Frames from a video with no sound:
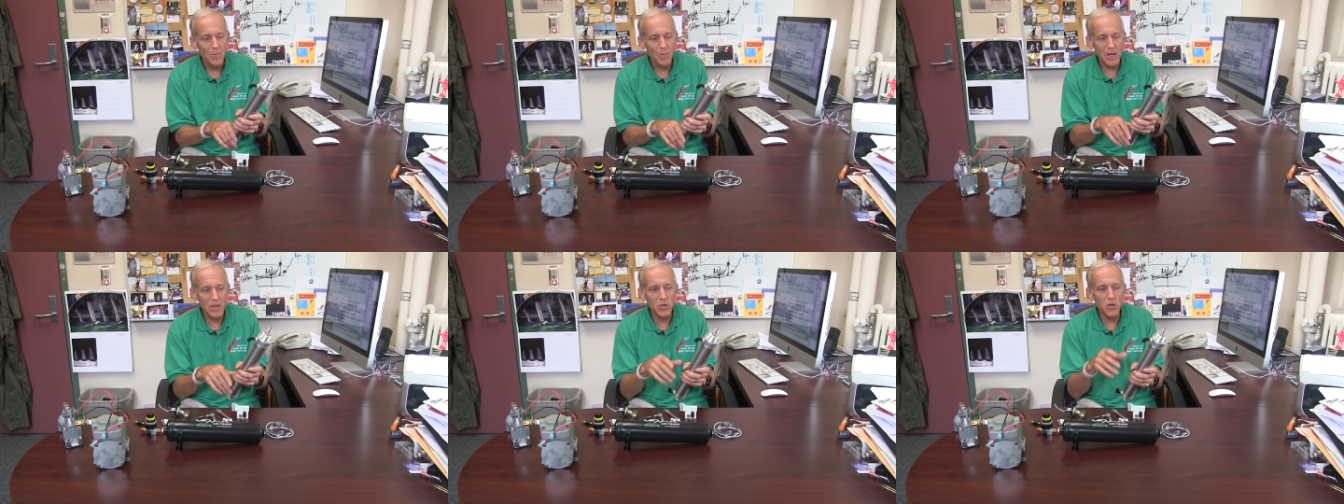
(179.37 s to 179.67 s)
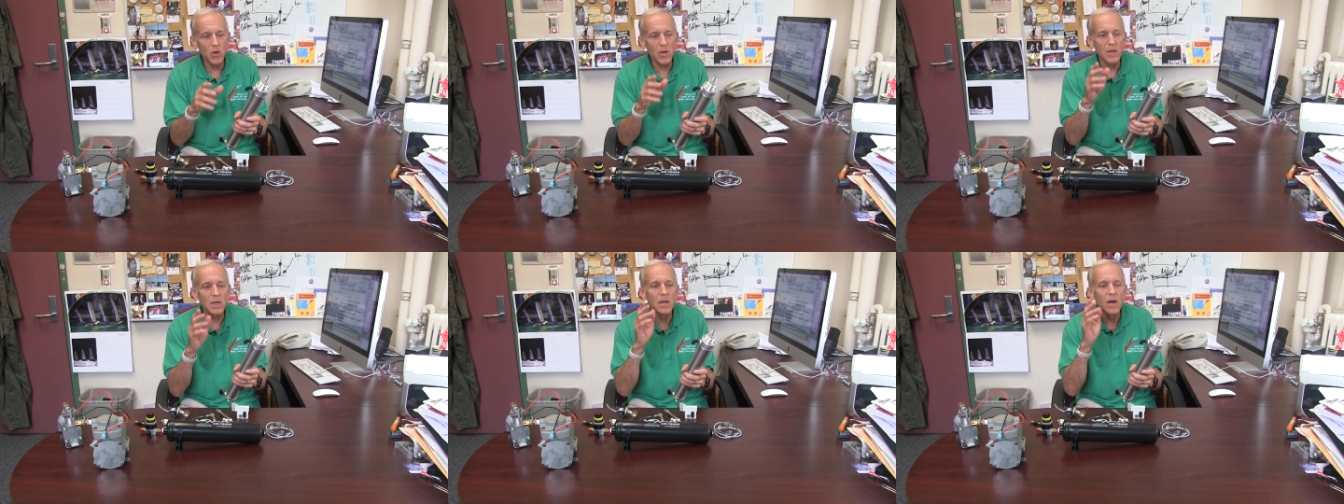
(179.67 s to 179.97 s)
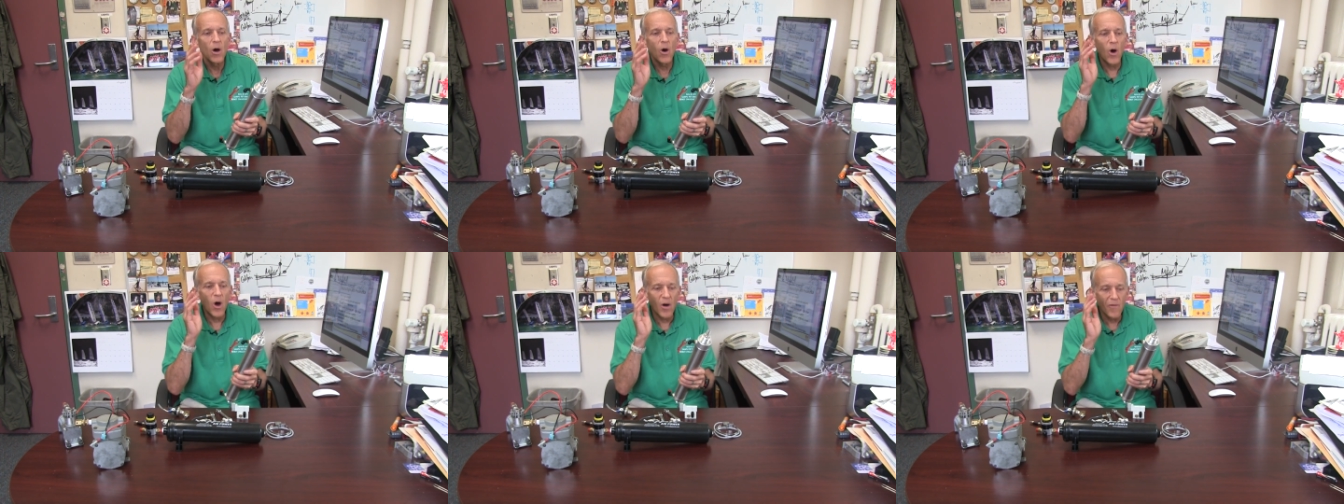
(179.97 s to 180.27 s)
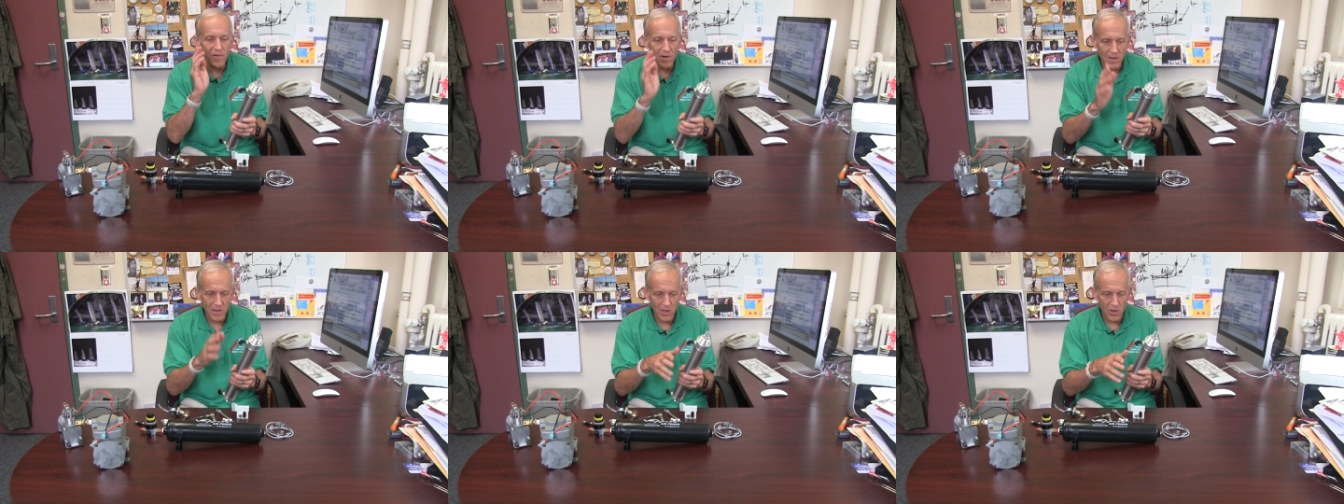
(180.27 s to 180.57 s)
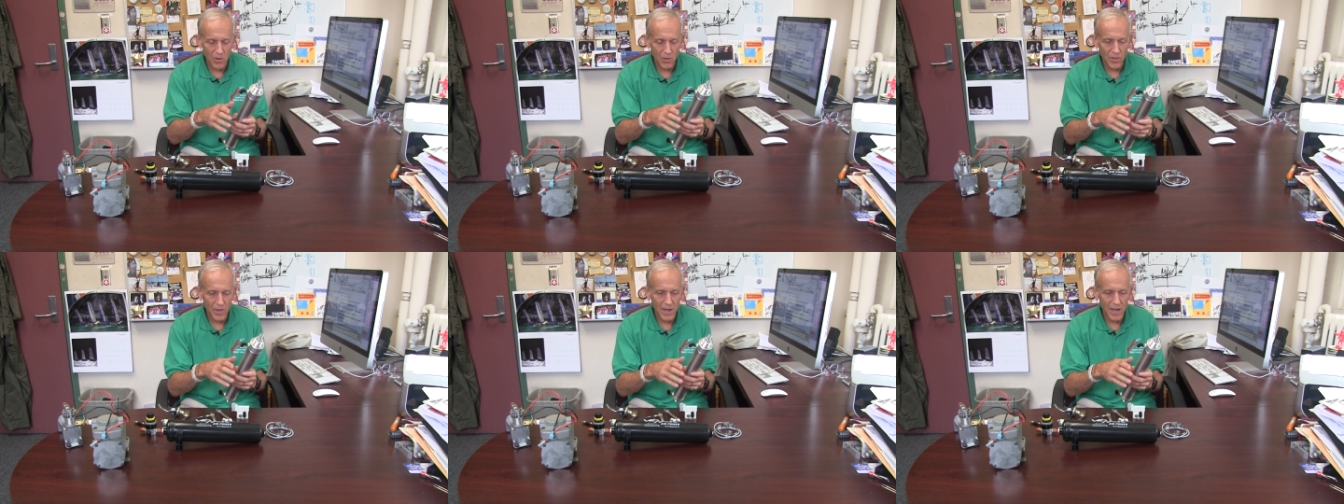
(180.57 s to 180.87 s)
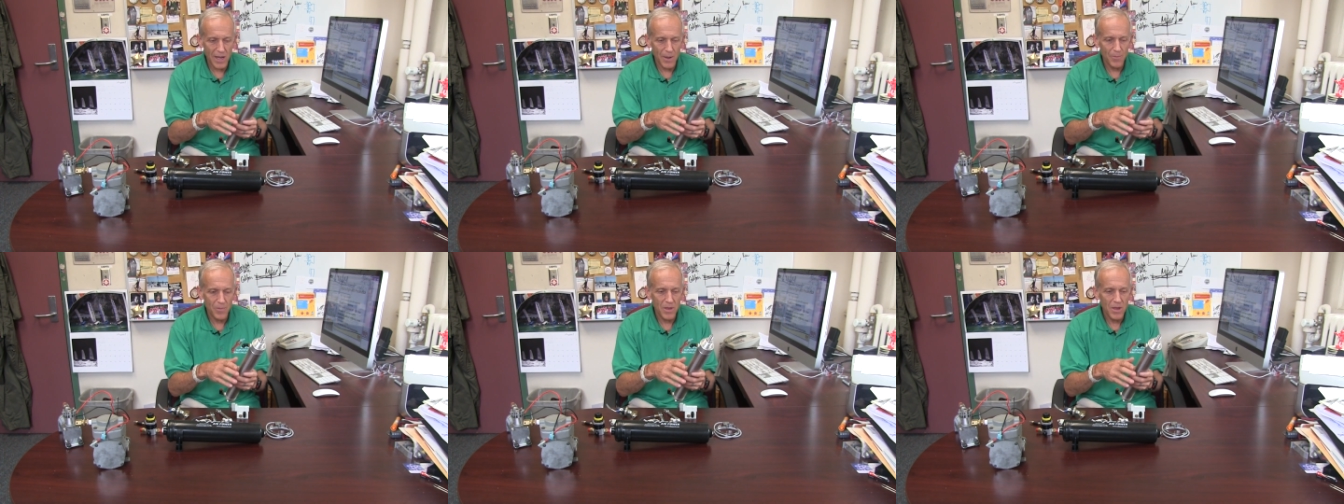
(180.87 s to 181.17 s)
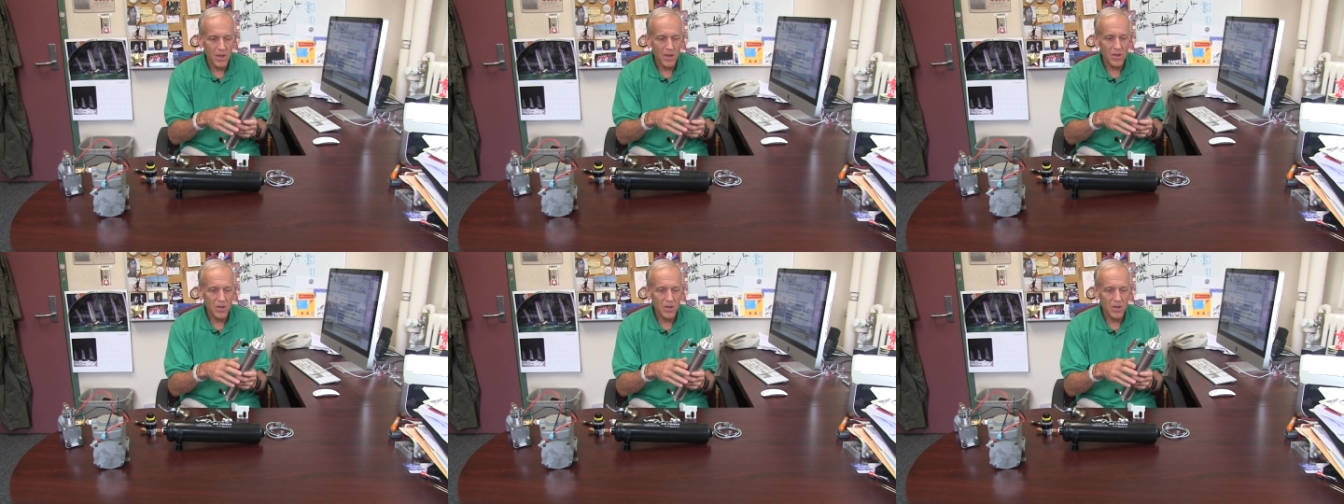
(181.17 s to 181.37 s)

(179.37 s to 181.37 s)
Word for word: But you can overload them,